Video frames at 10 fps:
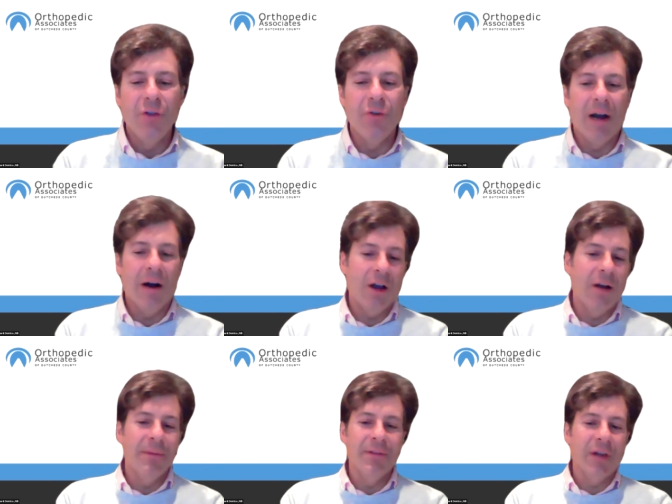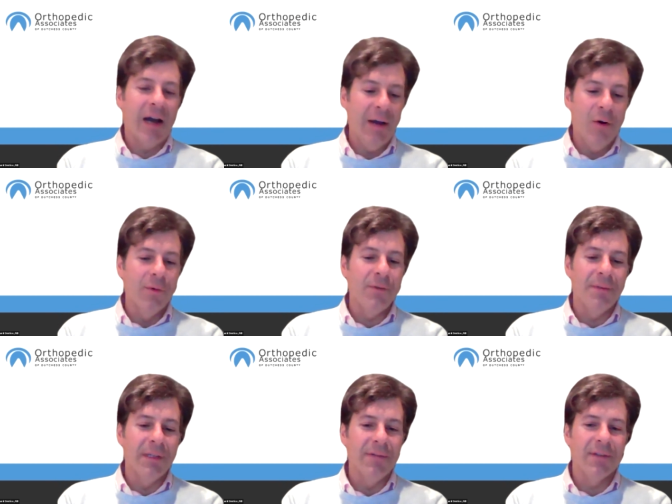your outcome I always
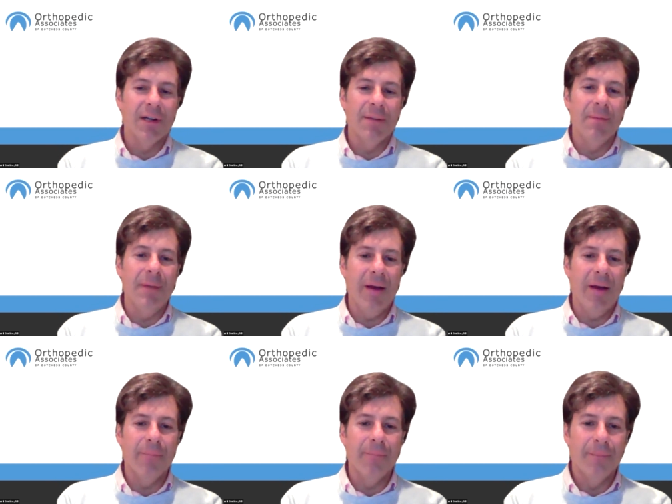believe, is going to be better.